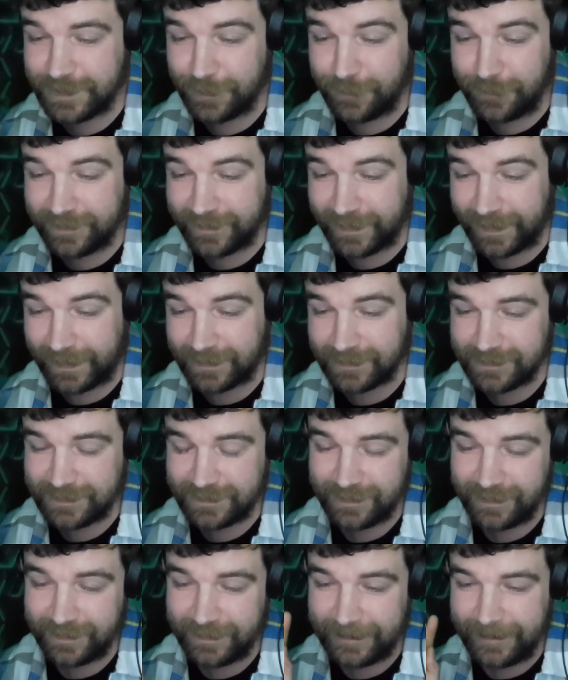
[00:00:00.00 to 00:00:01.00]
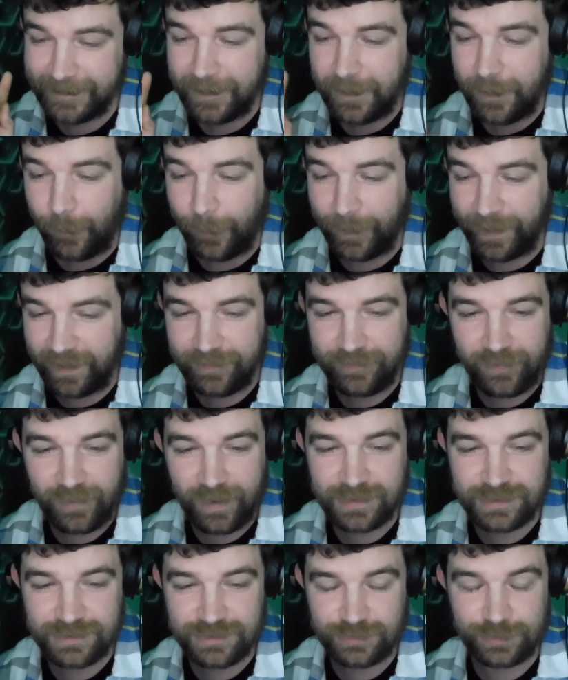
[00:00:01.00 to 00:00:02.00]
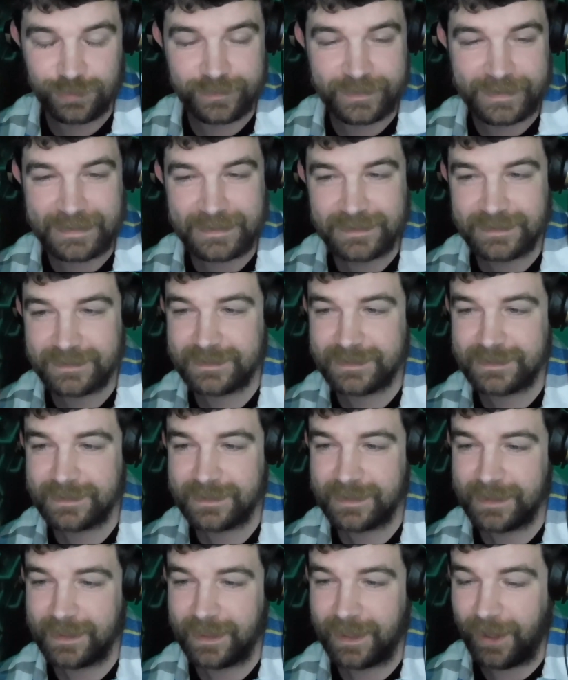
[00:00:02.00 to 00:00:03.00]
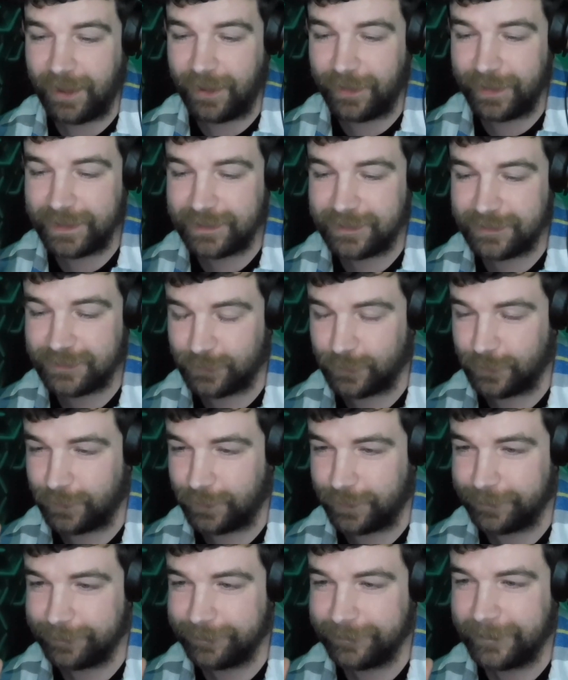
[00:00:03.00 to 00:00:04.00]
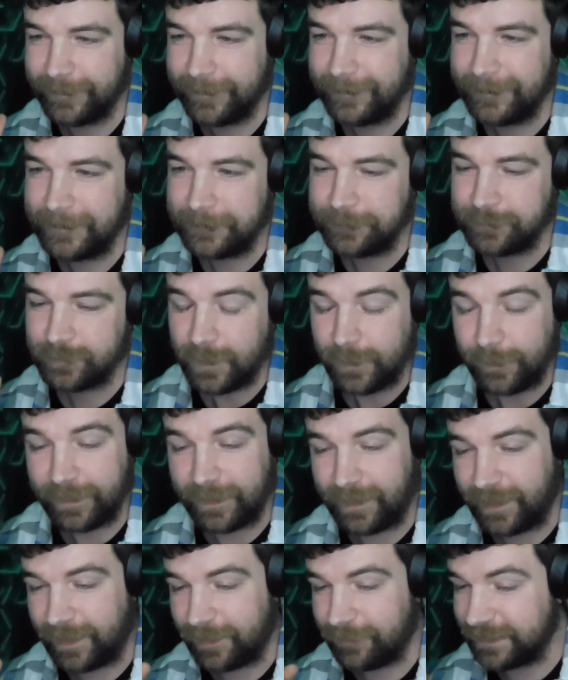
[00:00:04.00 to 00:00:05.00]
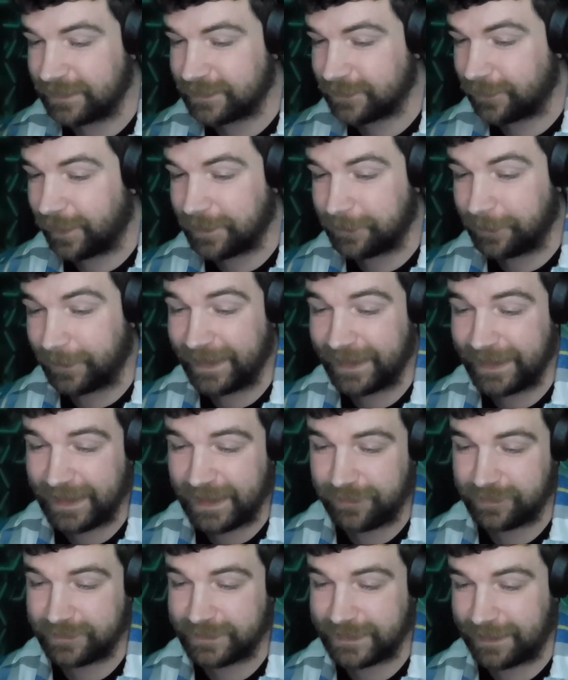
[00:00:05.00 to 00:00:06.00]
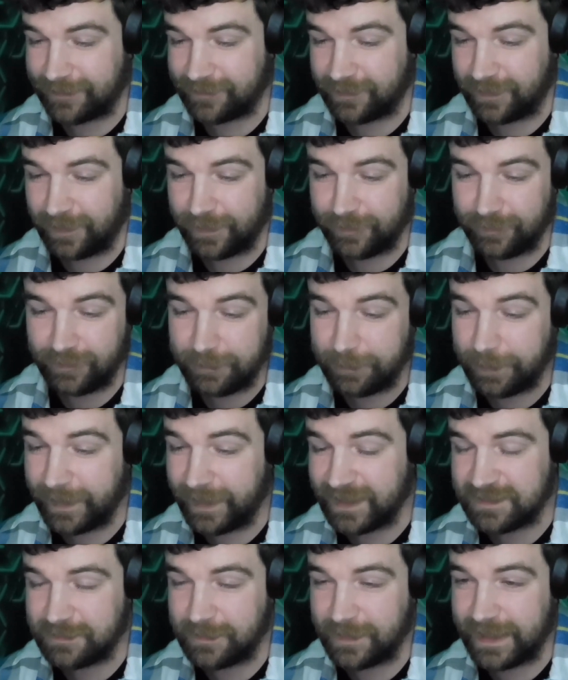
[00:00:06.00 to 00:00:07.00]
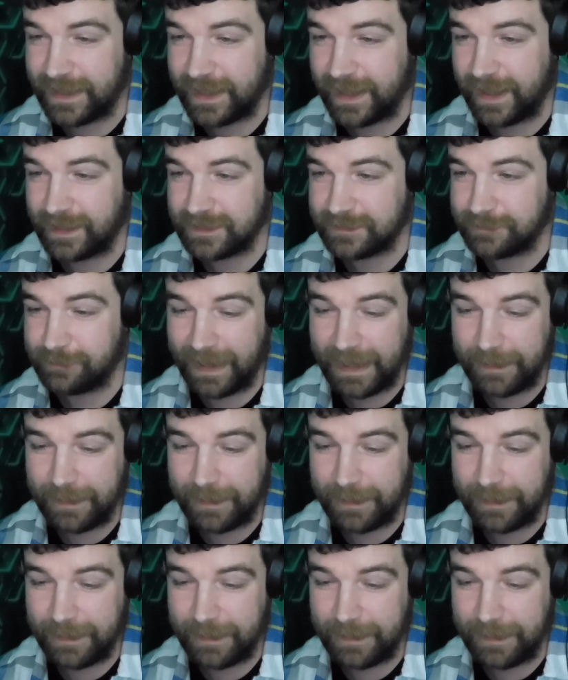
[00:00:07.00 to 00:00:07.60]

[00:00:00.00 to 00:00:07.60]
Two things. When I first saw this, I thought, well, I already dyed my hair for download. I already pierced my ears.